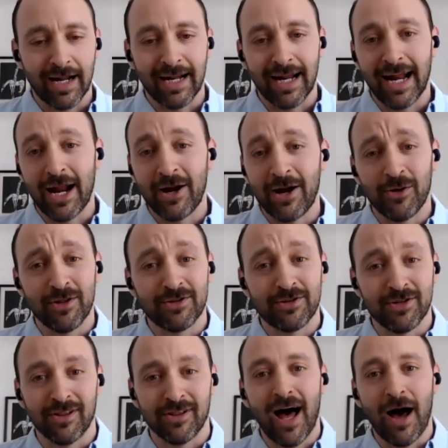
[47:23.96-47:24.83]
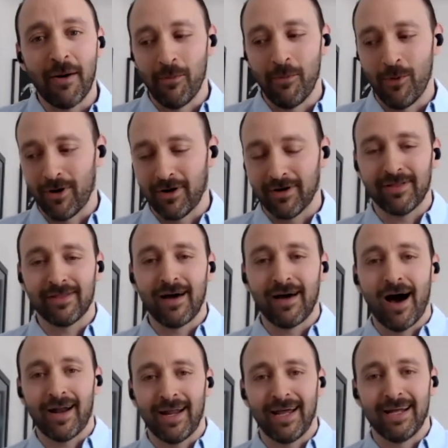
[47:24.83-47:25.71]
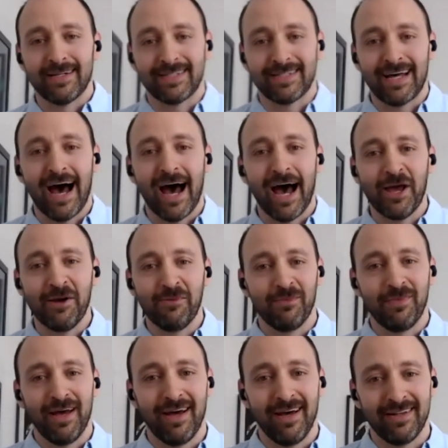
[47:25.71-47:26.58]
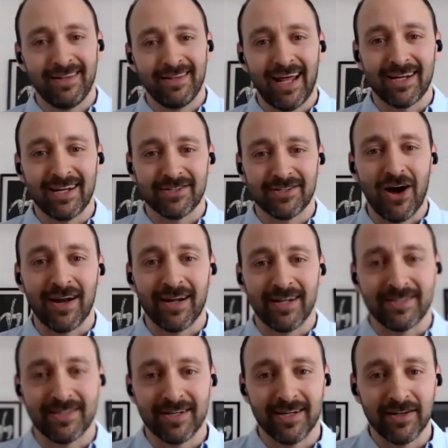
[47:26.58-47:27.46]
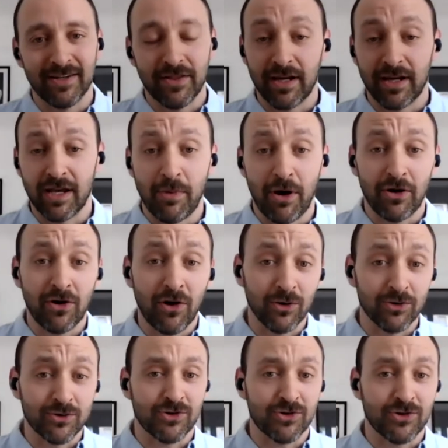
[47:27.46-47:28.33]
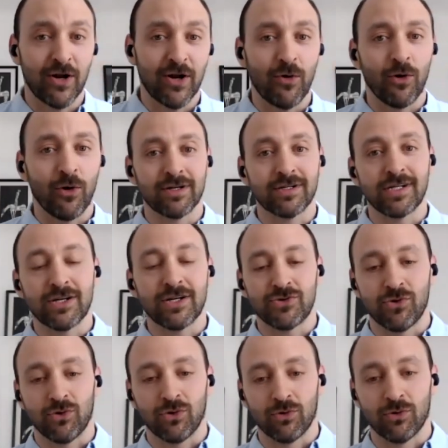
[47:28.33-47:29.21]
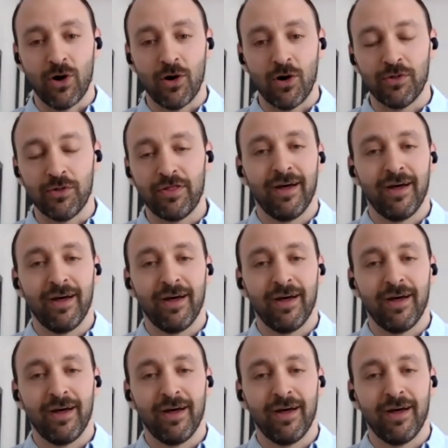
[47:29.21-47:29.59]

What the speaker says: And I know there's a lot more thought and time that has gone into thinking about culture and organizational growth.